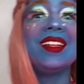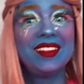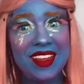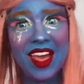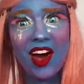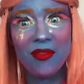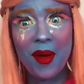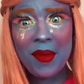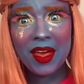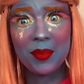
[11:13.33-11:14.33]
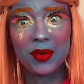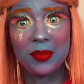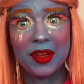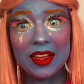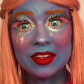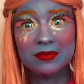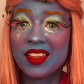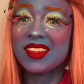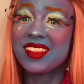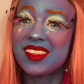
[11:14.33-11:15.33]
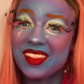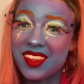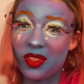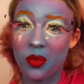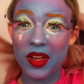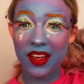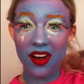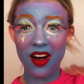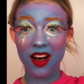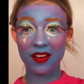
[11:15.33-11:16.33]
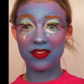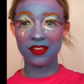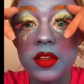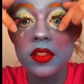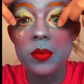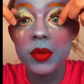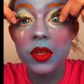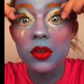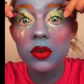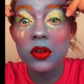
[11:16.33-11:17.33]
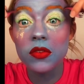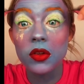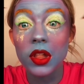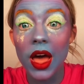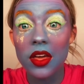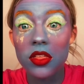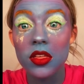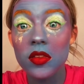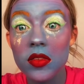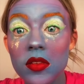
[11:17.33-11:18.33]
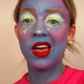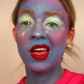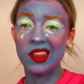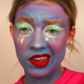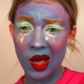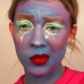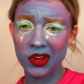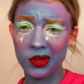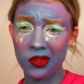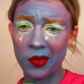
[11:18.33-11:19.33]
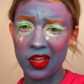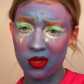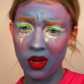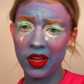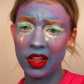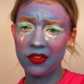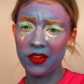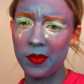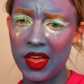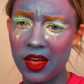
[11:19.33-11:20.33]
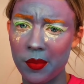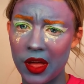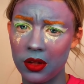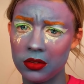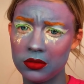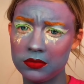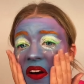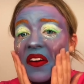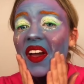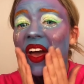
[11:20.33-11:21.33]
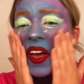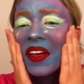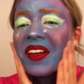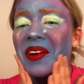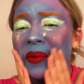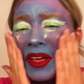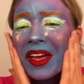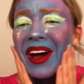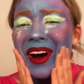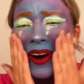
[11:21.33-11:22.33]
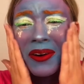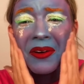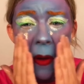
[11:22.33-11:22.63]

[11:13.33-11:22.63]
Take off my makeup with me. Let's get this wig off. These beautiful lashes. Now I'm gonna use my Drunk Elephant makeup melt. Okay, here we go.